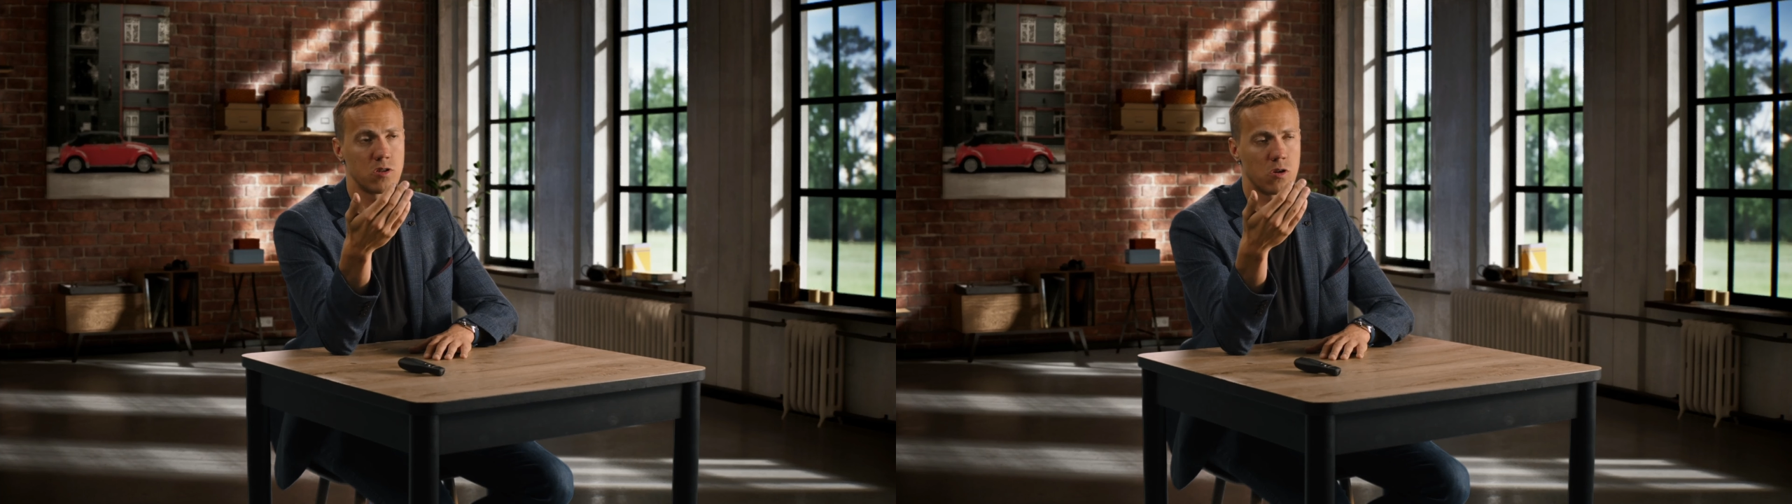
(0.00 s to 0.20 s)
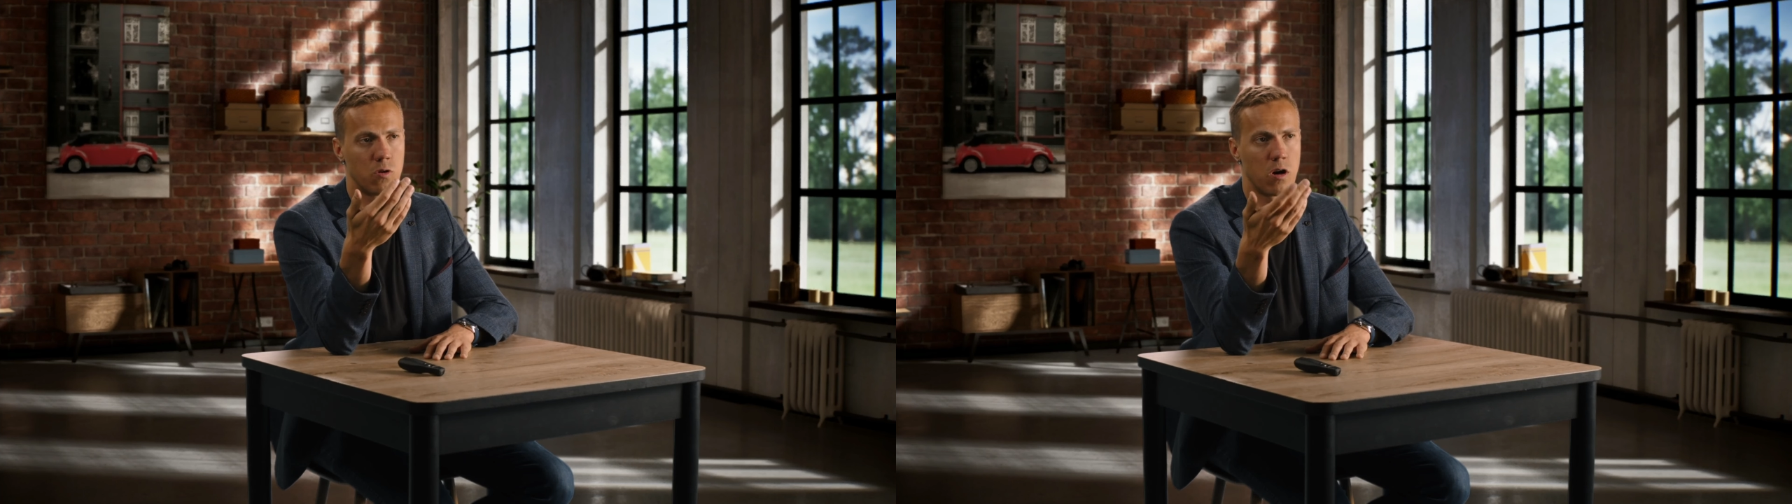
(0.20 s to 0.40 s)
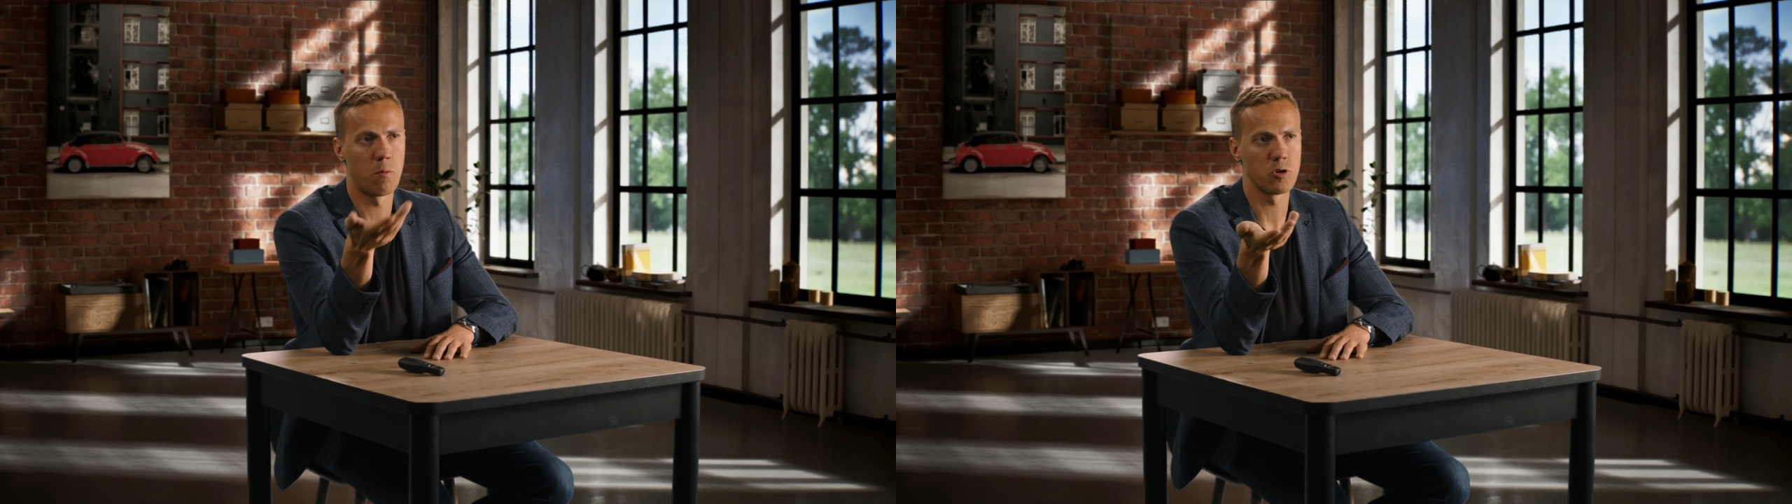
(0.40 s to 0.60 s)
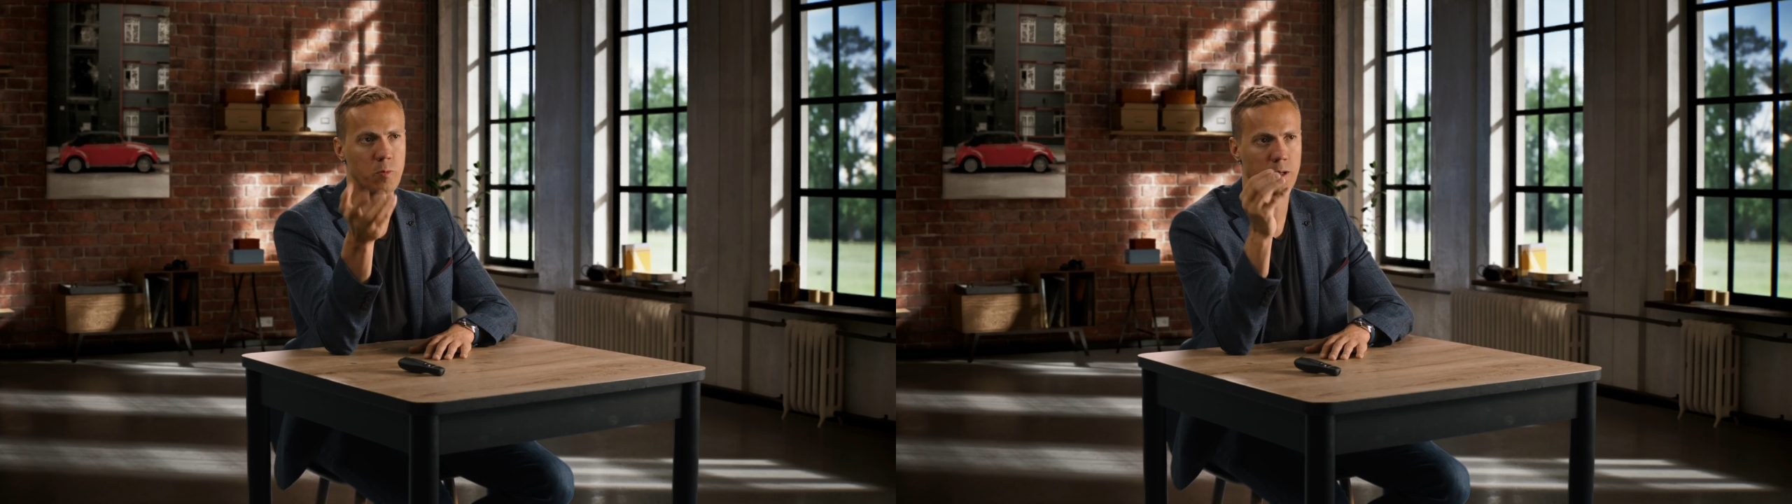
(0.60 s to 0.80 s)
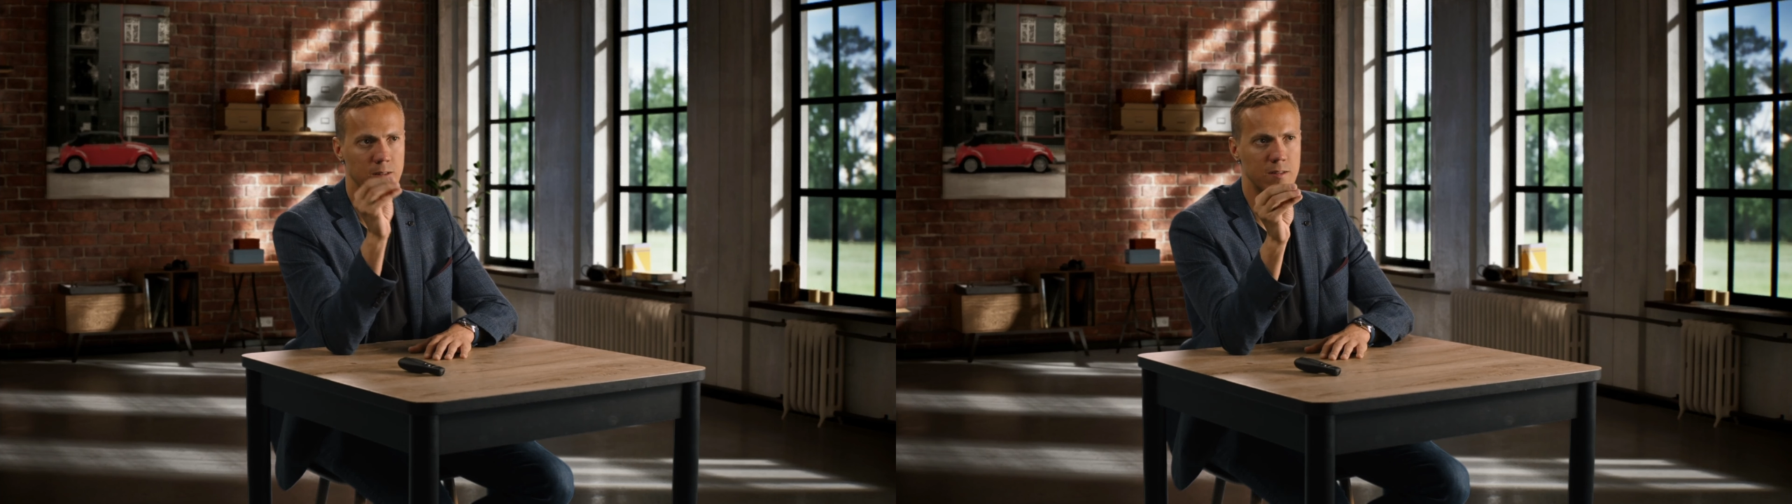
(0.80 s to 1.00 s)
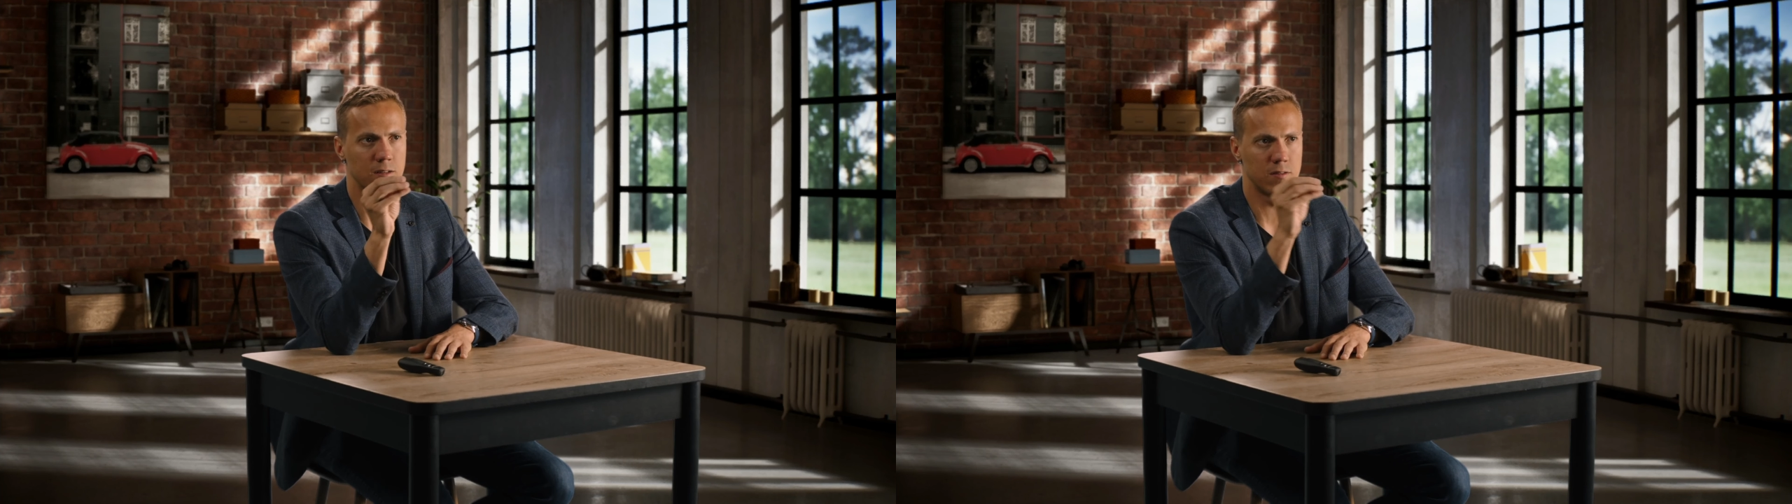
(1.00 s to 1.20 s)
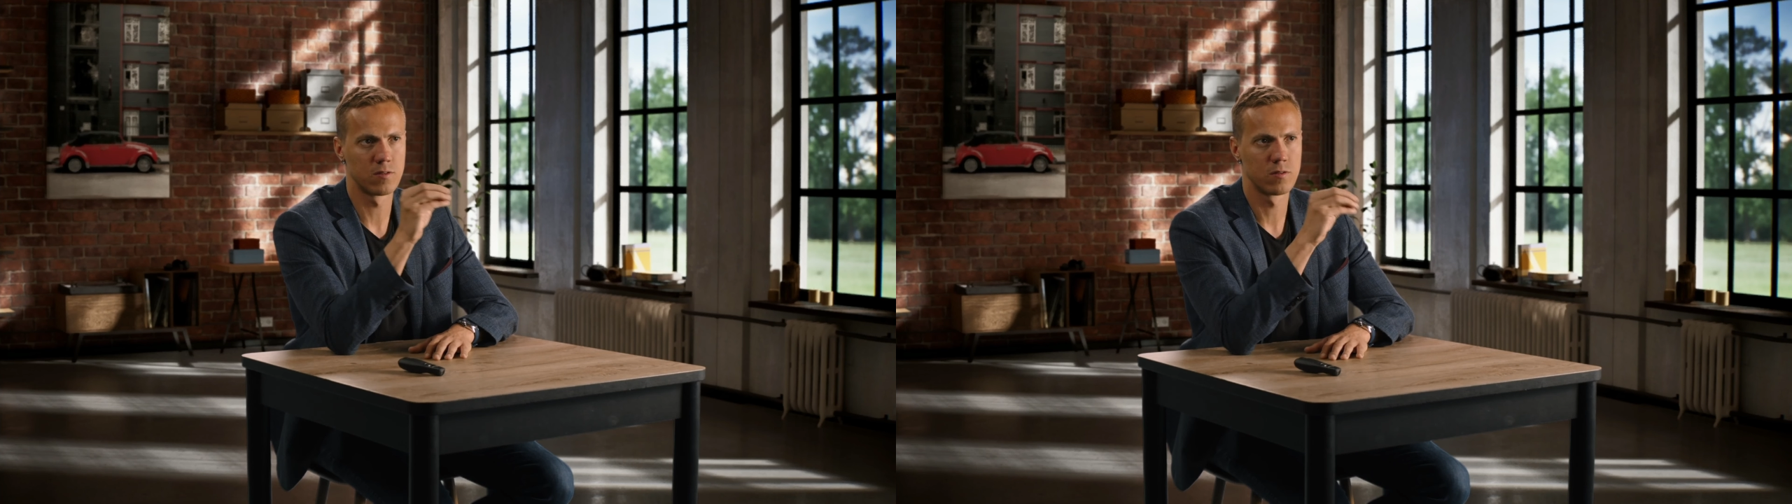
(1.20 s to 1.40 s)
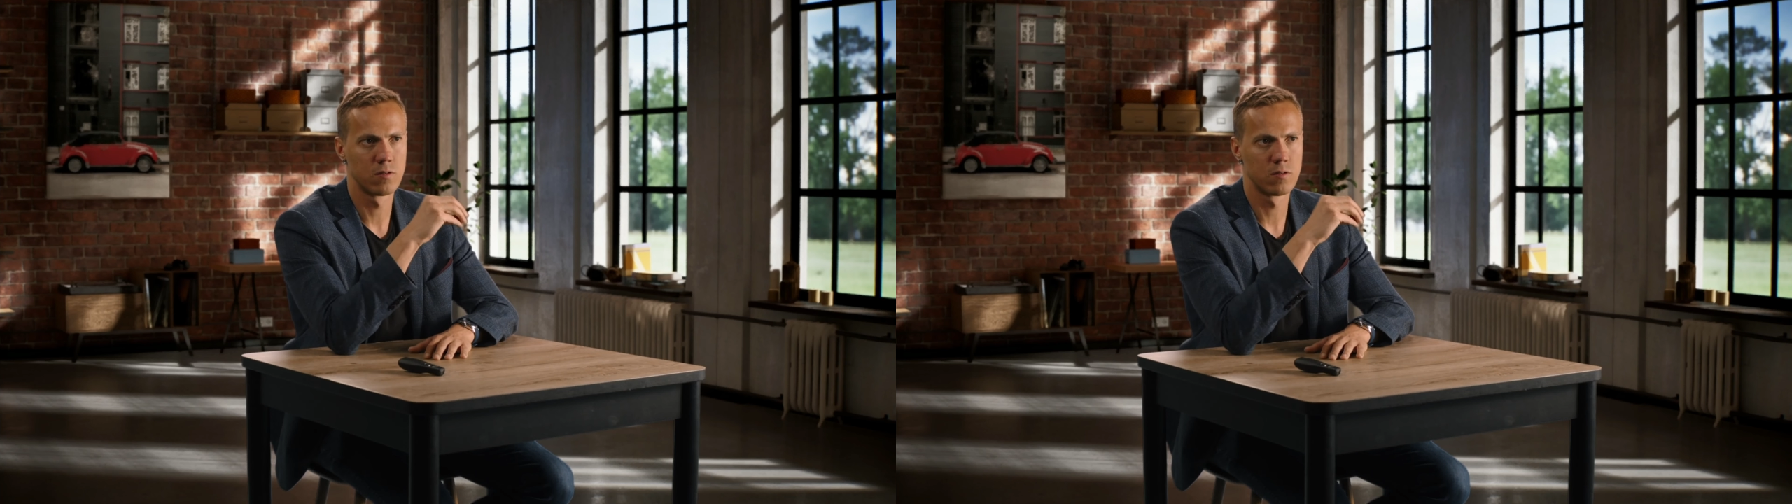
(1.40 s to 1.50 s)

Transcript: So how much money did it